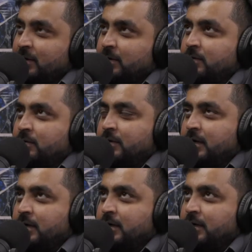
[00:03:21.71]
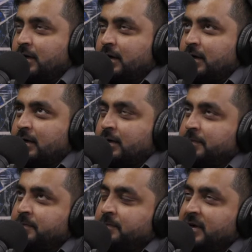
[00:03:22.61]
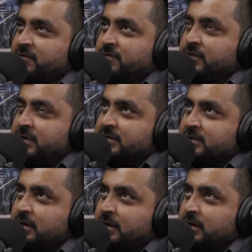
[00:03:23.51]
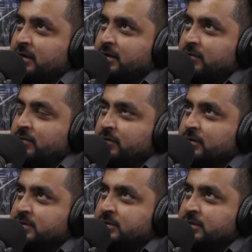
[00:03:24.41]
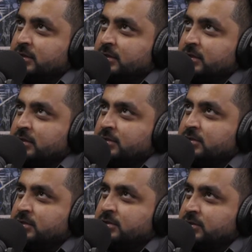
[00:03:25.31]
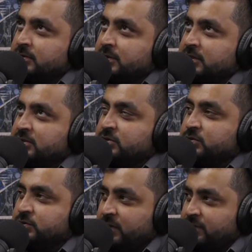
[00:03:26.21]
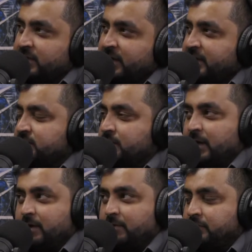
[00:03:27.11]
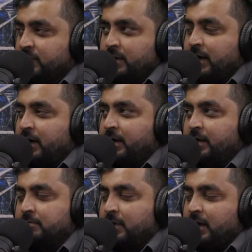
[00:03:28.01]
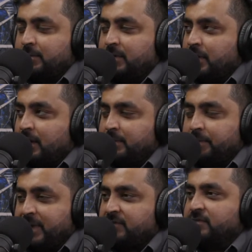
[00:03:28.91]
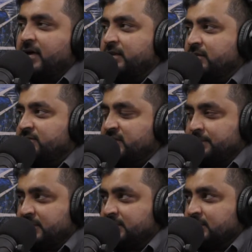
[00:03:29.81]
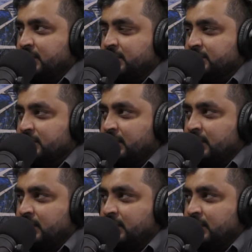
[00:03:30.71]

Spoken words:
My first car was a Suzuki Swift. It's I'm a big fan of Japanese cars. Okay.